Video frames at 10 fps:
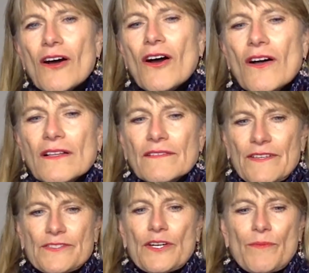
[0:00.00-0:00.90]
All of
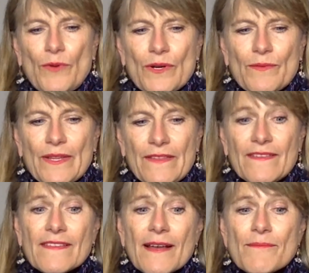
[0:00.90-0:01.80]
us are born with
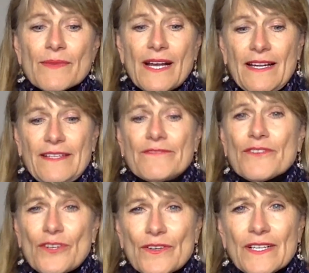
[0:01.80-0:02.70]
some kind of
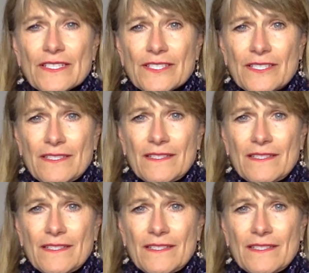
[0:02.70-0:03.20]
courage.